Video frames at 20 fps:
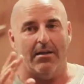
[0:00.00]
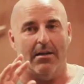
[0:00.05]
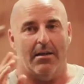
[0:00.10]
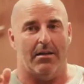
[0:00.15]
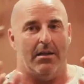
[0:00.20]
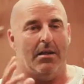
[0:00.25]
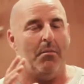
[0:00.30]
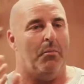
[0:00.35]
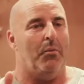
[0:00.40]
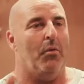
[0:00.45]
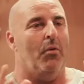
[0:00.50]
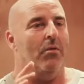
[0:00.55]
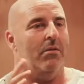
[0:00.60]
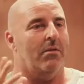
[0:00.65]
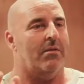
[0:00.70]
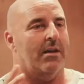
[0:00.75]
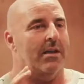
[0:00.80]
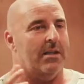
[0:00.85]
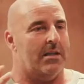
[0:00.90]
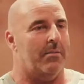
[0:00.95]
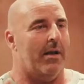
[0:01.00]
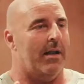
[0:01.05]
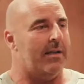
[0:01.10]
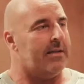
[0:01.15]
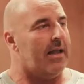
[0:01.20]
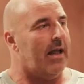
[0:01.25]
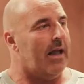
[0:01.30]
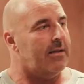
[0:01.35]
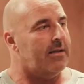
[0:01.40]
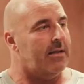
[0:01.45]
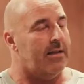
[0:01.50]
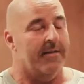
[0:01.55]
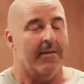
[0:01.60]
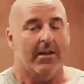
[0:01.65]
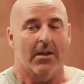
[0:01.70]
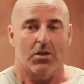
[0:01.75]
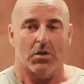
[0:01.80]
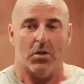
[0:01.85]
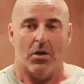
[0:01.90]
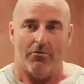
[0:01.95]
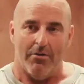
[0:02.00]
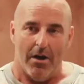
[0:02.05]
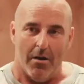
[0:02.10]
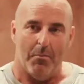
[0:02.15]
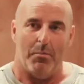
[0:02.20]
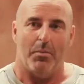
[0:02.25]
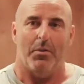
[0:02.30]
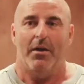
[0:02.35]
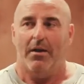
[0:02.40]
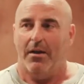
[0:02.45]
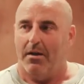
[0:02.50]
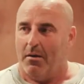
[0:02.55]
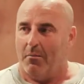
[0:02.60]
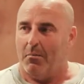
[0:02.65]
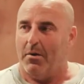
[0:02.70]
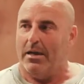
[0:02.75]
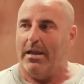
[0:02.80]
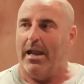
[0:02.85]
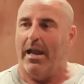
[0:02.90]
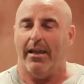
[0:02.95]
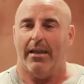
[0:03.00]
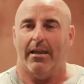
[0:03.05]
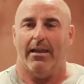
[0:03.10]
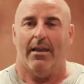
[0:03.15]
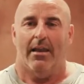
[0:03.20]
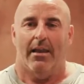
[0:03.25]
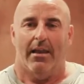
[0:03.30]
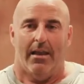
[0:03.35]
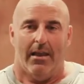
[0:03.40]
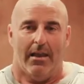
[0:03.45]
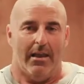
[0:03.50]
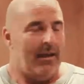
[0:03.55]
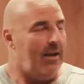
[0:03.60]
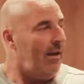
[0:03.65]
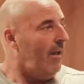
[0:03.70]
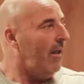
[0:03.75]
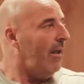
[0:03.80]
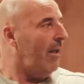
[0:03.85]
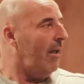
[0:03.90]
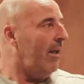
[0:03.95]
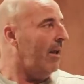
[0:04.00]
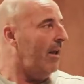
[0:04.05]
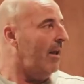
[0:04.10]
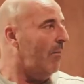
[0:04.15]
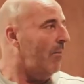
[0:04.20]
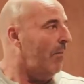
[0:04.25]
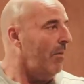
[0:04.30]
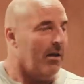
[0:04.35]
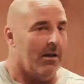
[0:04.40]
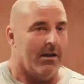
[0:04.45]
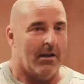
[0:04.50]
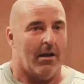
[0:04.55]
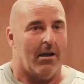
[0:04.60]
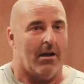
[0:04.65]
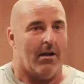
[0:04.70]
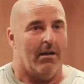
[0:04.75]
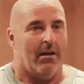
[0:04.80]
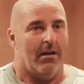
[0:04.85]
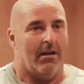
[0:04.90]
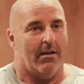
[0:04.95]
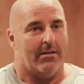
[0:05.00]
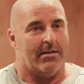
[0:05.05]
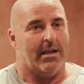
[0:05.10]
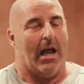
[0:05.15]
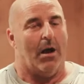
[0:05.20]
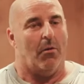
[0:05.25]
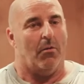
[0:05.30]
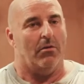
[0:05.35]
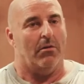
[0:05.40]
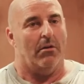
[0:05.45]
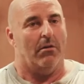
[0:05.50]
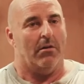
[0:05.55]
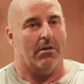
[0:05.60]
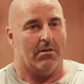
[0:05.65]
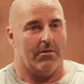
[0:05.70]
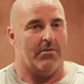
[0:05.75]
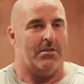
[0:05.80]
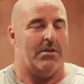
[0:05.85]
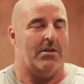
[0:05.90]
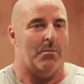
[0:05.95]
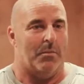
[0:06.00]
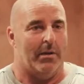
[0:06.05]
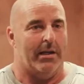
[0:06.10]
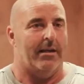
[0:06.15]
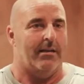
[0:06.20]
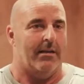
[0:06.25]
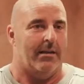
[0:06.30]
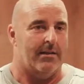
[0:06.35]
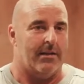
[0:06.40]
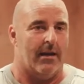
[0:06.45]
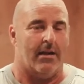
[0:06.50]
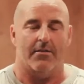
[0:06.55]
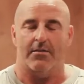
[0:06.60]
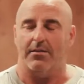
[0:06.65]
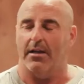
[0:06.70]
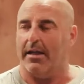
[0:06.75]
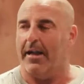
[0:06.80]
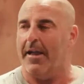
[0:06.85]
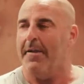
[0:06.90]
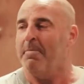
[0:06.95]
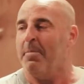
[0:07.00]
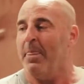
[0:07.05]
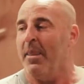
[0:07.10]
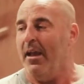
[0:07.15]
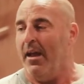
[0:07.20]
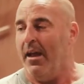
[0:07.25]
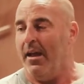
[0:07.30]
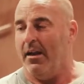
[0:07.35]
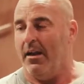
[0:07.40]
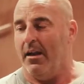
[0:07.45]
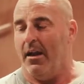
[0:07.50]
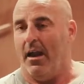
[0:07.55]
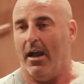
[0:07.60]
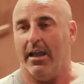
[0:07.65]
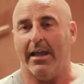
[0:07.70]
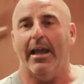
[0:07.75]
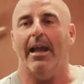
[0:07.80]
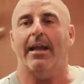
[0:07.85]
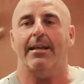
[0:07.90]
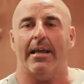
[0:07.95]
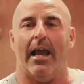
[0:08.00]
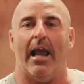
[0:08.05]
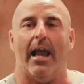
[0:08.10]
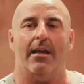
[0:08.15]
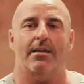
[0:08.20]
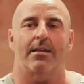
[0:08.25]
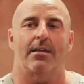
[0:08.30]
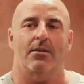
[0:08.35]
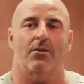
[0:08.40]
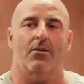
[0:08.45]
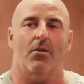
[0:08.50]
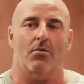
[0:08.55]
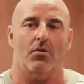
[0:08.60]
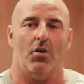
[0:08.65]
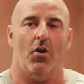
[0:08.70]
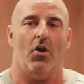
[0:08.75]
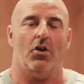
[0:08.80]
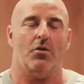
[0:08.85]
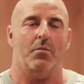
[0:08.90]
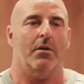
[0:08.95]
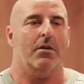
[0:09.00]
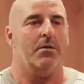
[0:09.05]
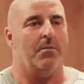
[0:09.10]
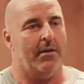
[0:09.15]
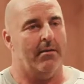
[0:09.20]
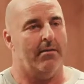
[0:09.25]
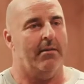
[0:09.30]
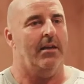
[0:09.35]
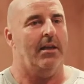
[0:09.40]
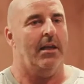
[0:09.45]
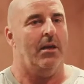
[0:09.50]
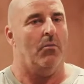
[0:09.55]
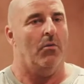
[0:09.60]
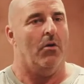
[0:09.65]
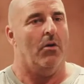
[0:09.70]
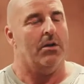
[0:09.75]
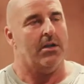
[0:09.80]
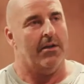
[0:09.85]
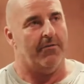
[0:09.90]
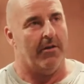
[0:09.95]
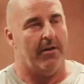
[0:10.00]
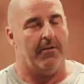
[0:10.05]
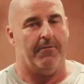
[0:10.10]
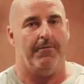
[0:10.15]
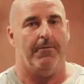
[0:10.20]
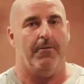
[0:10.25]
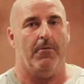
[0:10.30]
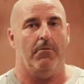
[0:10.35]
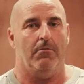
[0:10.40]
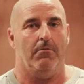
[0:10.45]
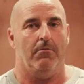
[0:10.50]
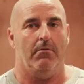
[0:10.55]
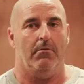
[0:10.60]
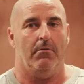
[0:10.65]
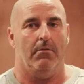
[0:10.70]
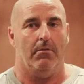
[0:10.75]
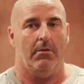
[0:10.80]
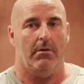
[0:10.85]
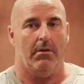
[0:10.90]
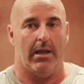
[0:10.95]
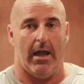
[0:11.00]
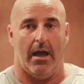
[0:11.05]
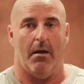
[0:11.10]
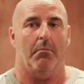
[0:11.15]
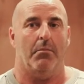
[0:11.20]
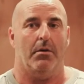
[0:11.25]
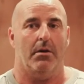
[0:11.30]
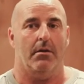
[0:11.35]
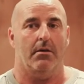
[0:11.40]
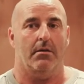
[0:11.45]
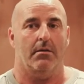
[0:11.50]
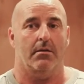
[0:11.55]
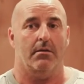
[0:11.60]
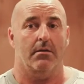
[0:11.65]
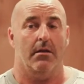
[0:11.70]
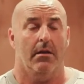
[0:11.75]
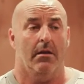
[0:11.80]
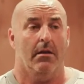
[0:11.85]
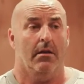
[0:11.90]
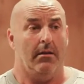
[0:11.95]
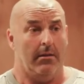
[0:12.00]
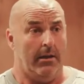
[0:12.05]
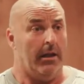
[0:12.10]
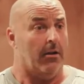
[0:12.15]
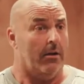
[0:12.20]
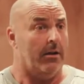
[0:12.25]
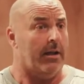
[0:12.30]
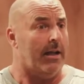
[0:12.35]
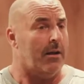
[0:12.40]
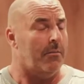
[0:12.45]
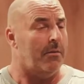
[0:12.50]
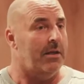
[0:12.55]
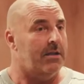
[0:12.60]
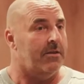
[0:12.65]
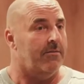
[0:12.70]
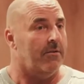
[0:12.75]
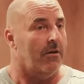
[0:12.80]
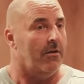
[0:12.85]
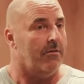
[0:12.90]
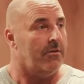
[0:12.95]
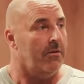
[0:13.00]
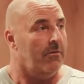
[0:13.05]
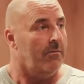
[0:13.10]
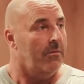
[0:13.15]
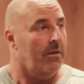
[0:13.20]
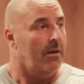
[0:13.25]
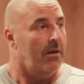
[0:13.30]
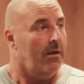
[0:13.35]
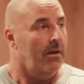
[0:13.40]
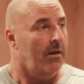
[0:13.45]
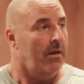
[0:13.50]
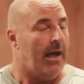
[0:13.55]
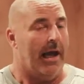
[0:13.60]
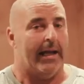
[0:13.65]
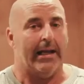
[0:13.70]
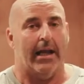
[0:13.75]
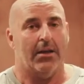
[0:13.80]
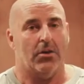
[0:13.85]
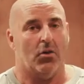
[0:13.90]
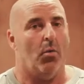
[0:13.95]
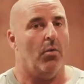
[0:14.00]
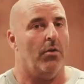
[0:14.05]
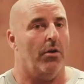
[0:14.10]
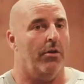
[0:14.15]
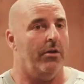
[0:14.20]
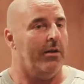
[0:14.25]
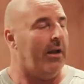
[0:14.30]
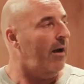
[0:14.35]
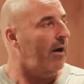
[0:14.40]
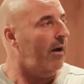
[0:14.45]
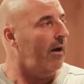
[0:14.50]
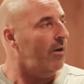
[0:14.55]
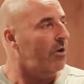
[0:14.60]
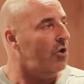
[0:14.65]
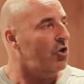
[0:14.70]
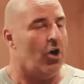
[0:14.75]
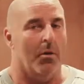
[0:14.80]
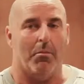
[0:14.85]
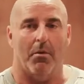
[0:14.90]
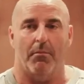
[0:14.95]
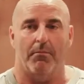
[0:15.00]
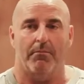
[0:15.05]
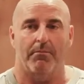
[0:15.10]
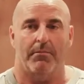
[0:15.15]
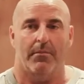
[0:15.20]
The important thing is the mentality. So I wrap my leg in a towel because obviously it's bleeding. There's a knife stuck in it, and I get a taxi to go to hospital. So my thinking was, if I phone the ambulance, they're going to get the police involved, and I don't want to get her into trouble.